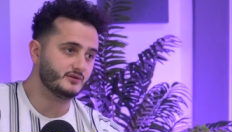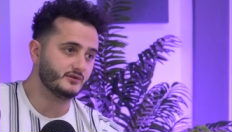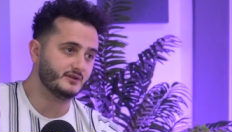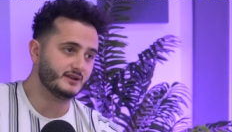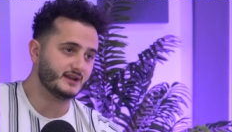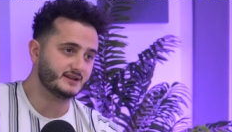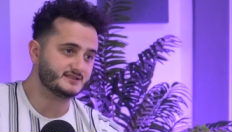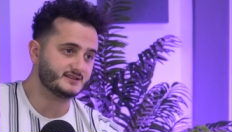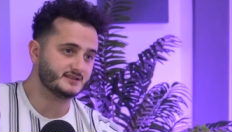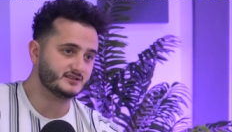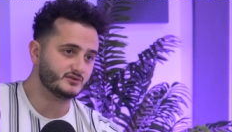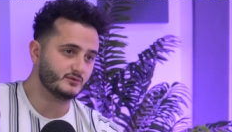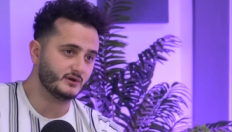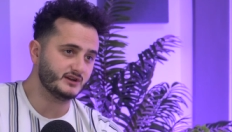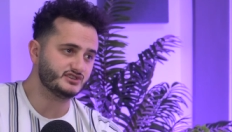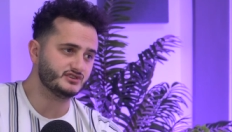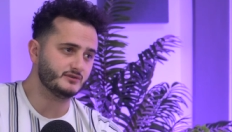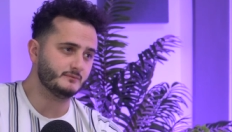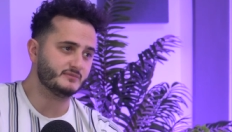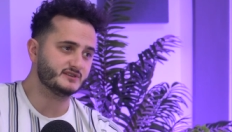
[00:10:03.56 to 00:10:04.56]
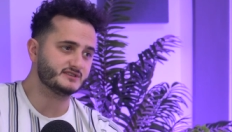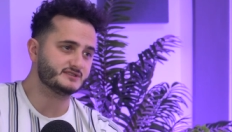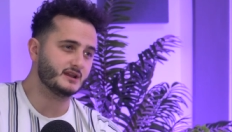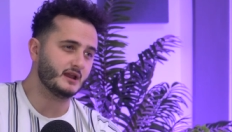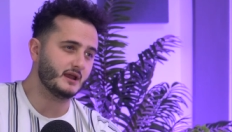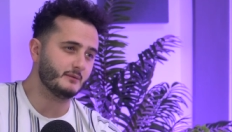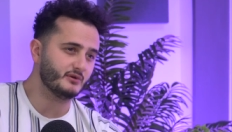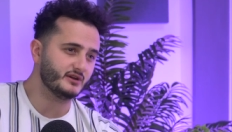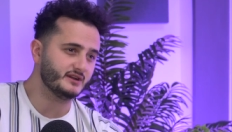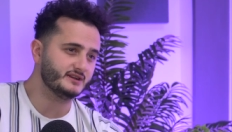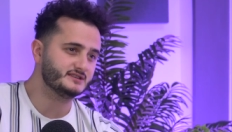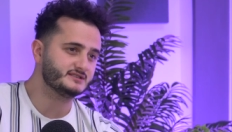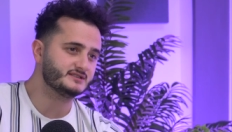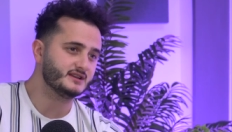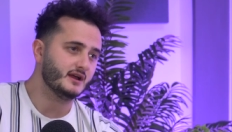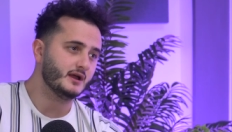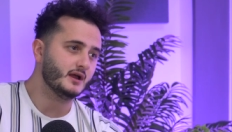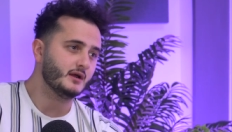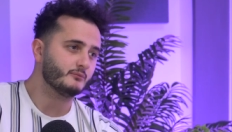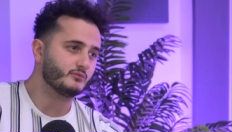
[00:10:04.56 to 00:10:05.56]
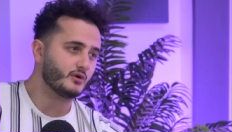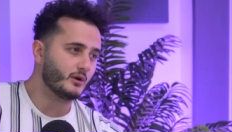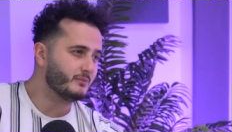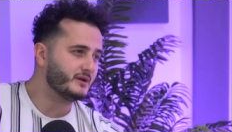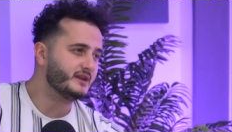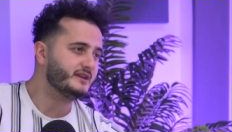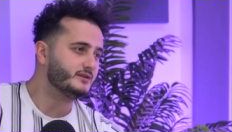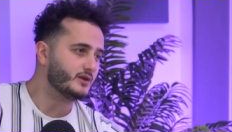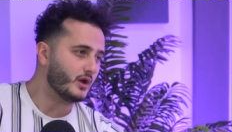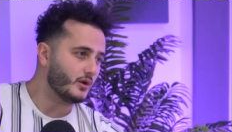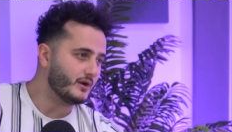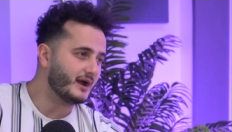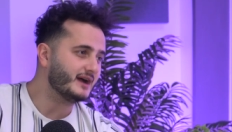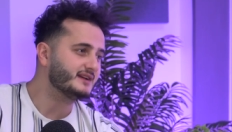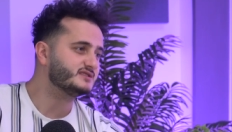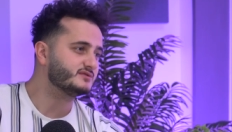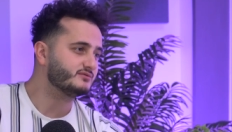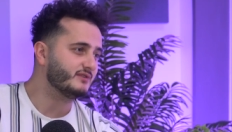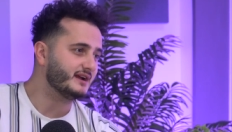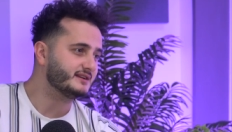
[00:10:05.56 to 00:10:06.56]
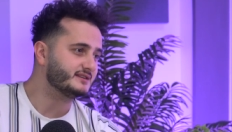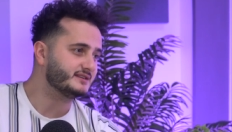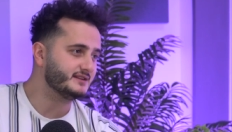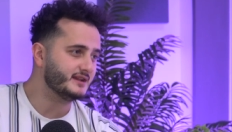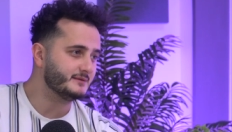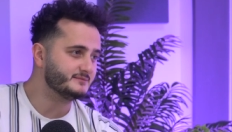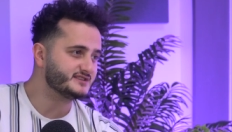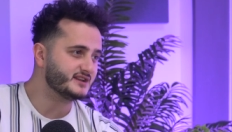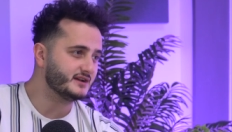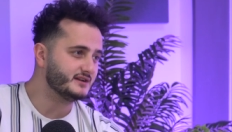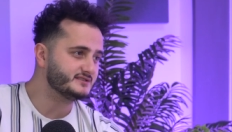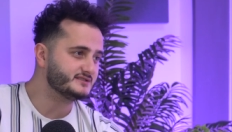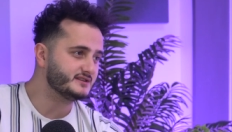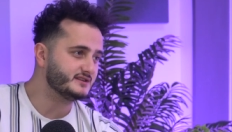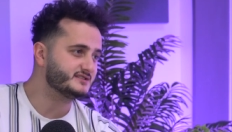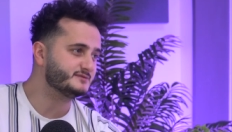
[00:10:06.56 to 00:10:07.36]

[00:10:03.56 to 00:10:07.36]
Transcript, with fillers: to you in that situation, but celebrities probably know how to react in them certain,